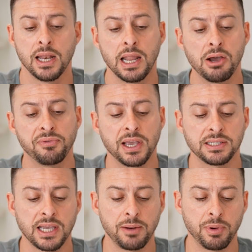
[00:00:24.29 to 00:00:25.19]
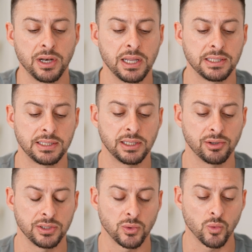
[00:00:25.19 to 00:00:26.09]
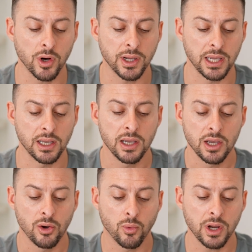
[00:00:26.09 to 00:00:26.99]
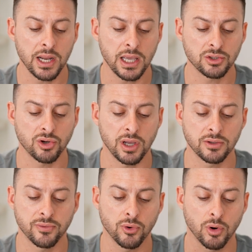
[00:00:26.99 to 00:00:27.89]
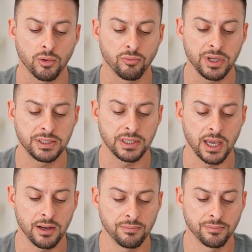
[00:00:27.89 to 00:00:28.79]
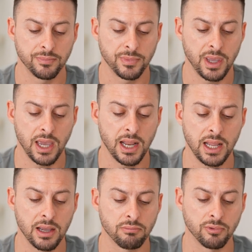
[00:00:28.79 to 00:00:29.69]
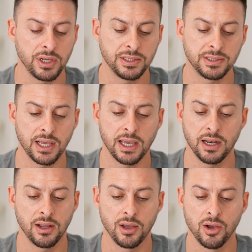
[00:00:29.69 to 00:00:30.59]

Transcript: Now, if that side button still isn't working, we're gonna hit transfer or reset and hit reset